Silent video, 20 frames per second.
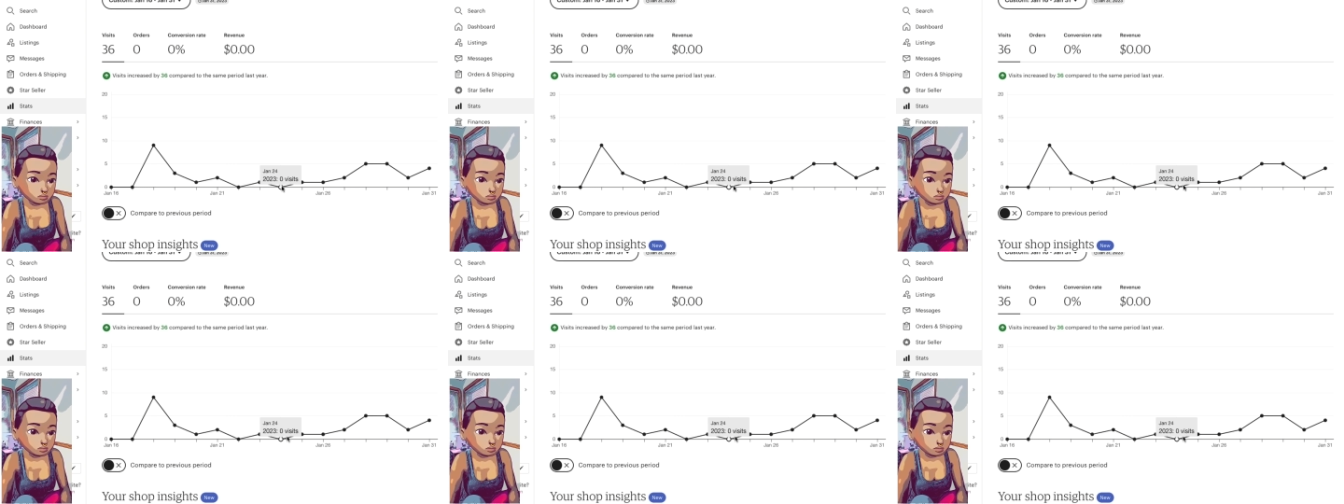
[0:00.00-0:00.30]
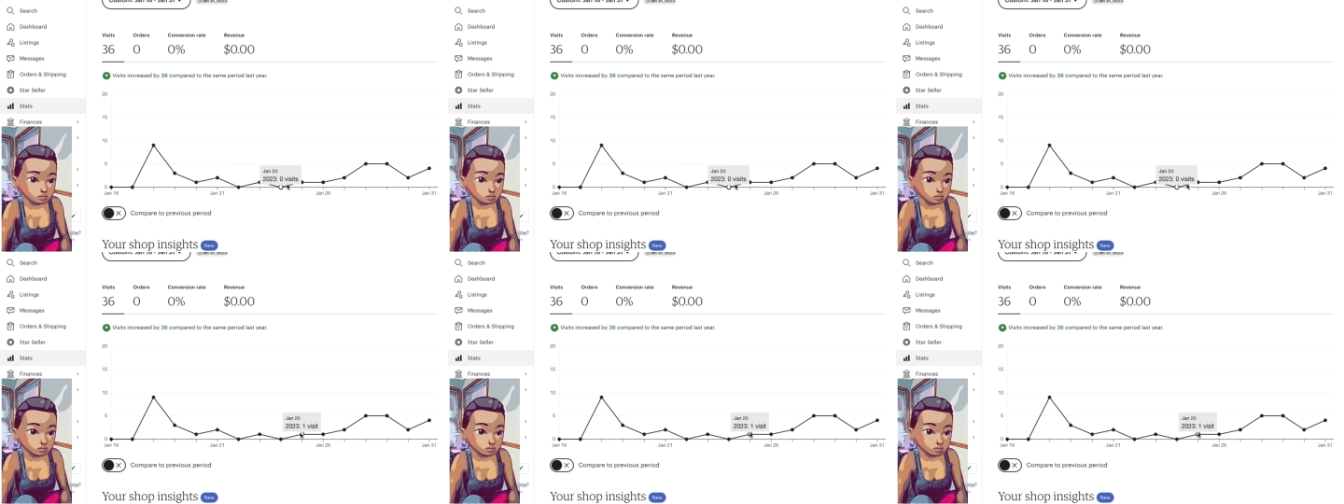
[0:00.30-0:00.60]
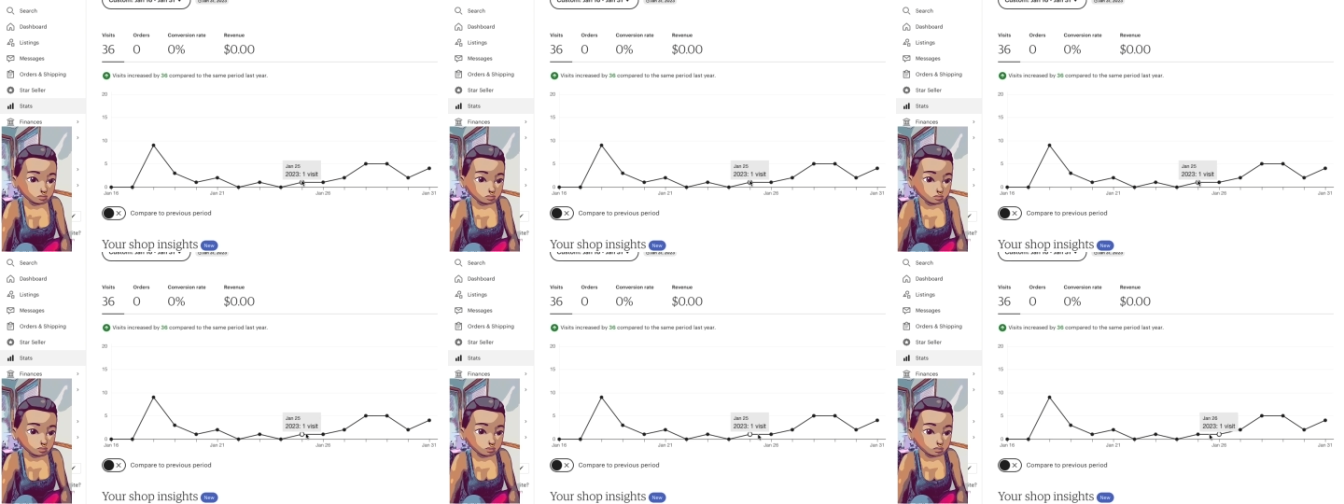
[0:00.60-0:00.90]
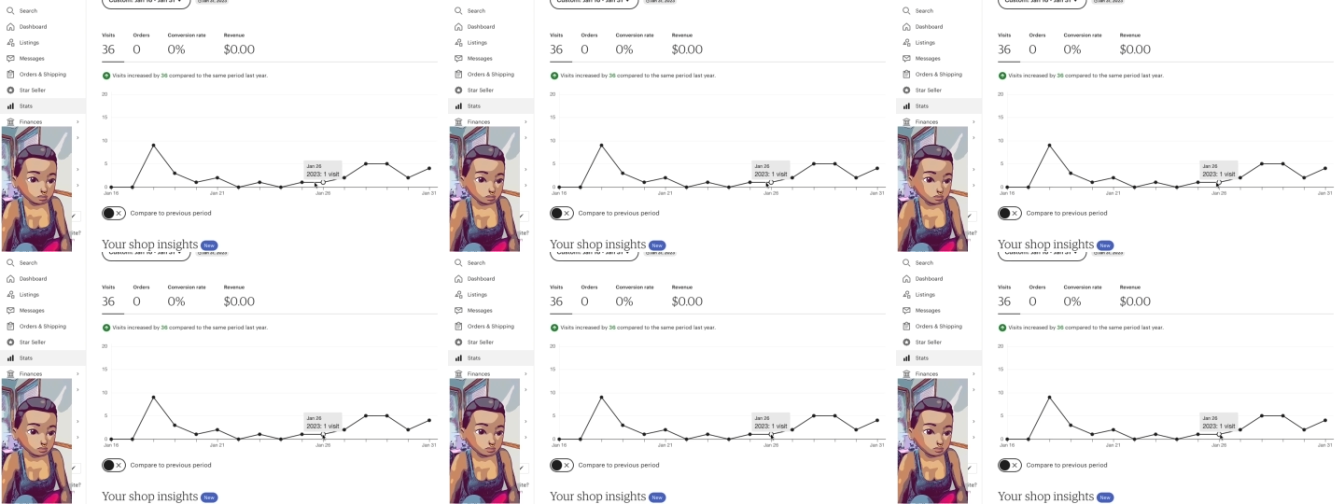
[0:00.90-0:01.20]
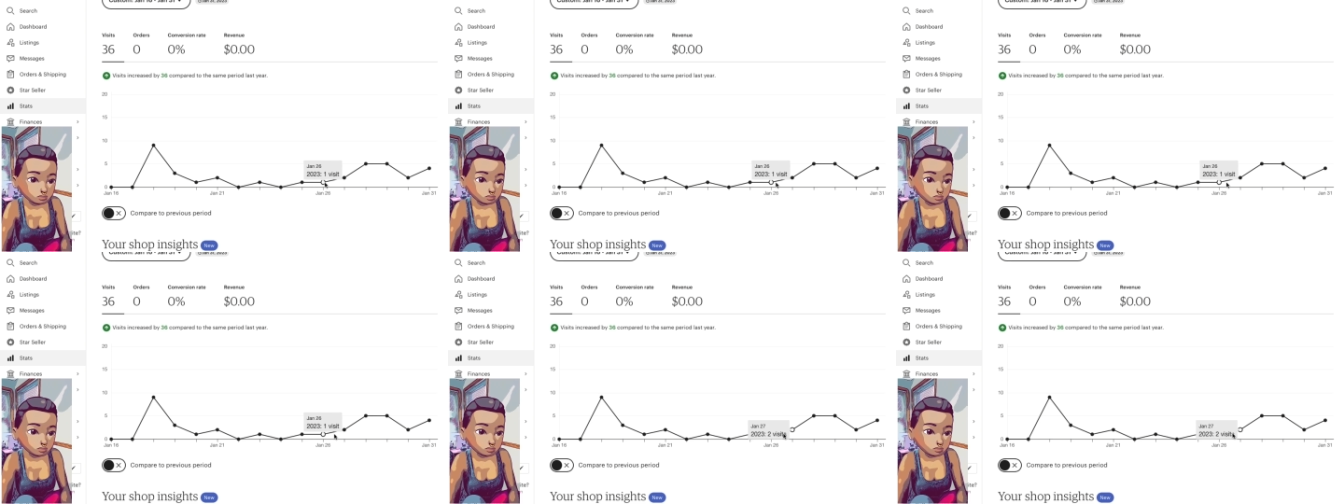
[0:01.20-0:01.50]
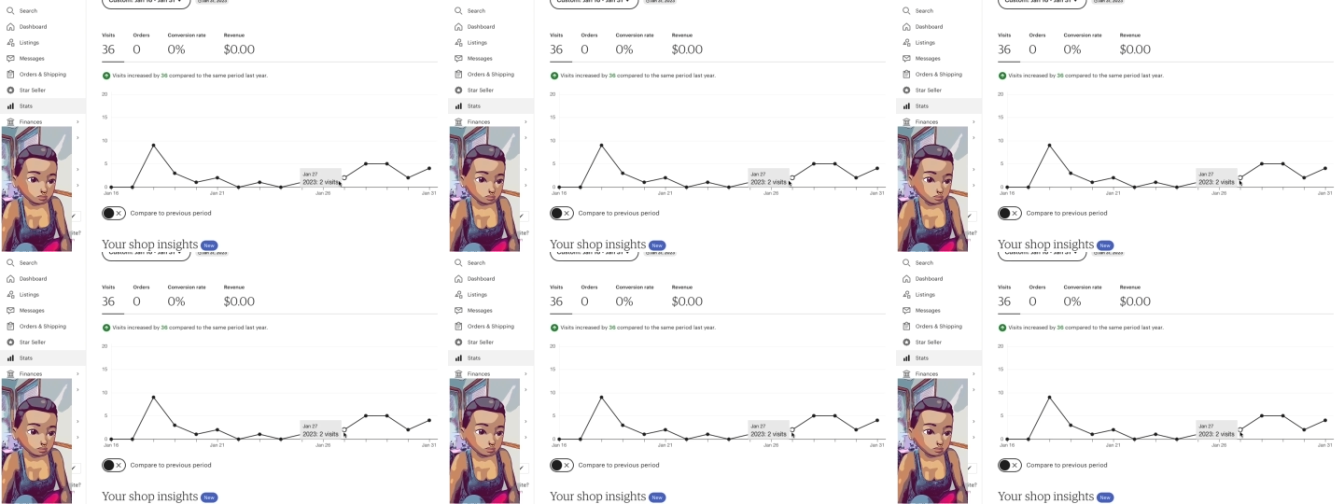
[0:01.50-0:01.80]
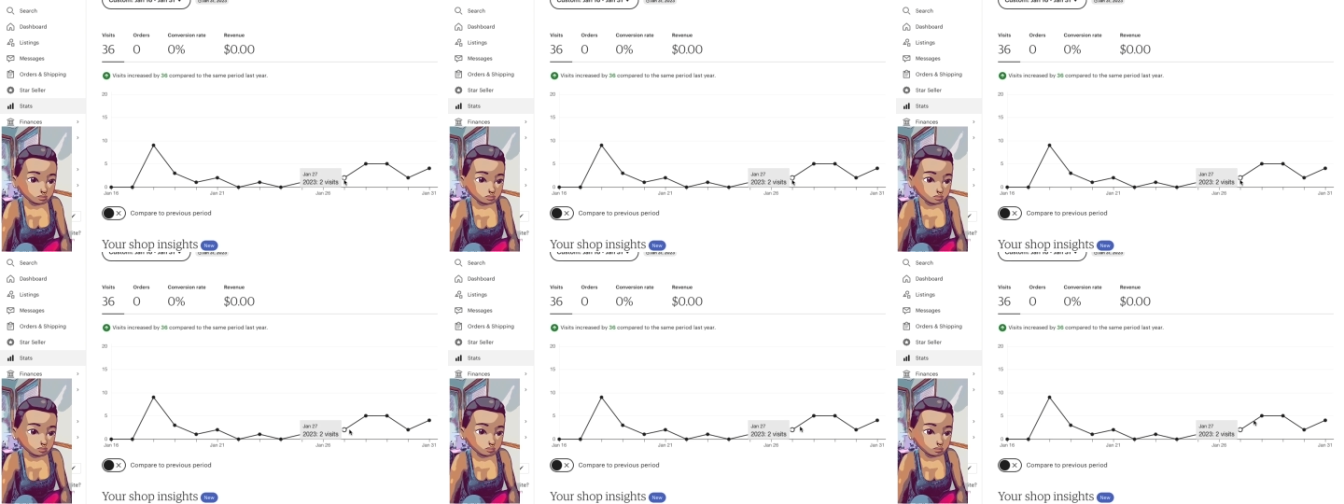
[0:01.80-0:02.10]
0, 1, 0, 1,
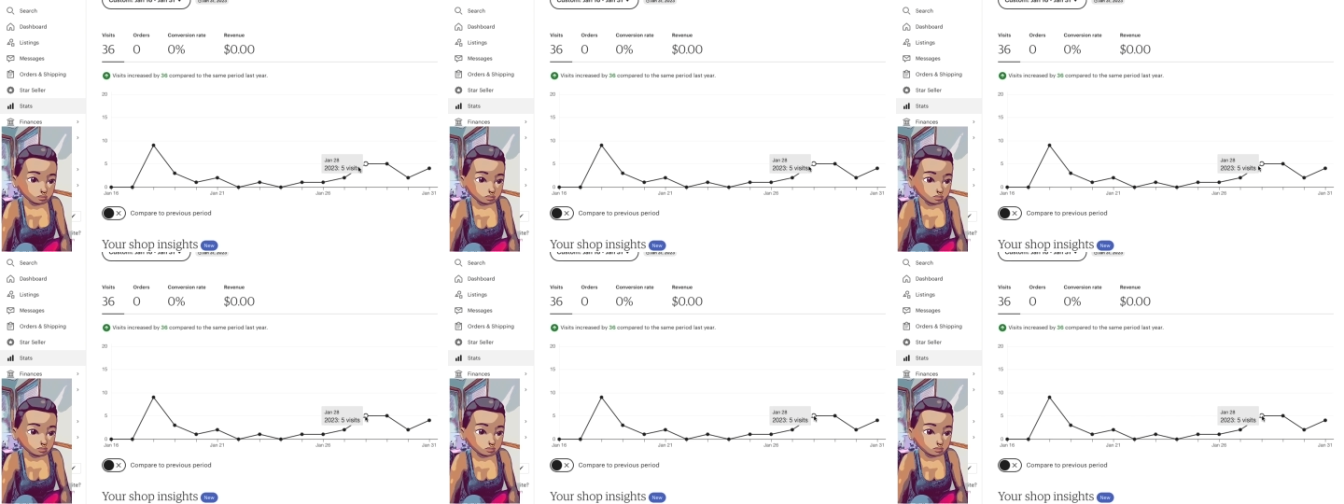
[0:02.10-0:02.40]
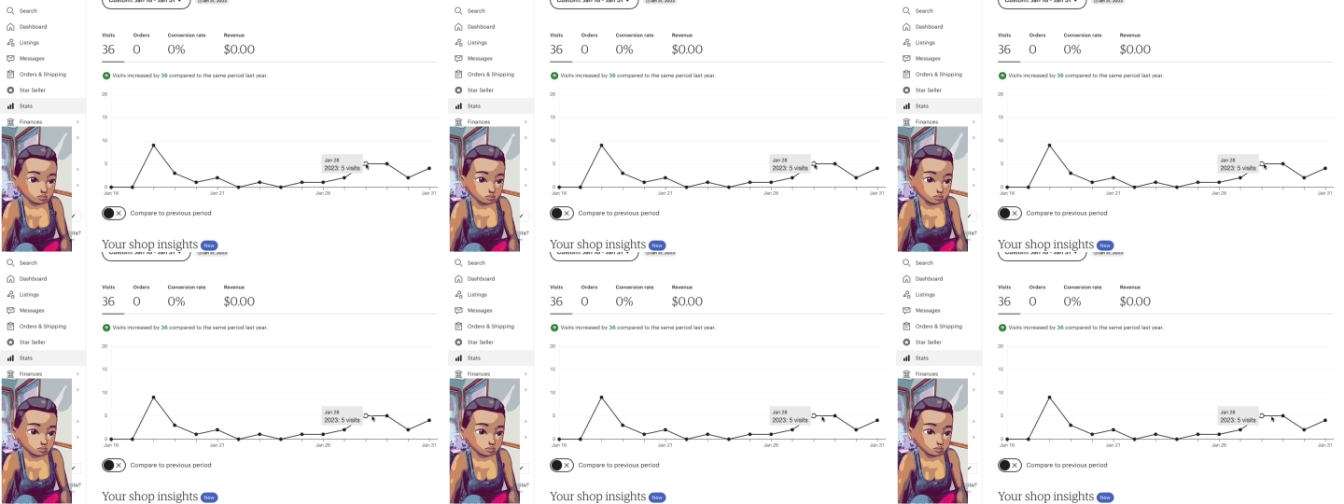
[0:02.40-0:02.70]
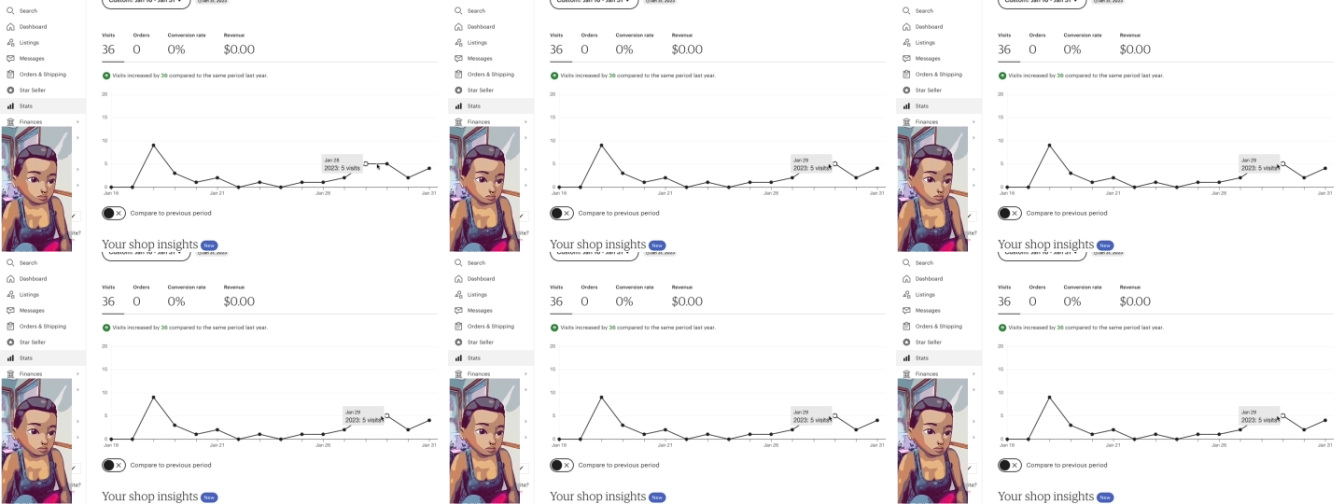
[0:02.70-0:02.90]
1, 2.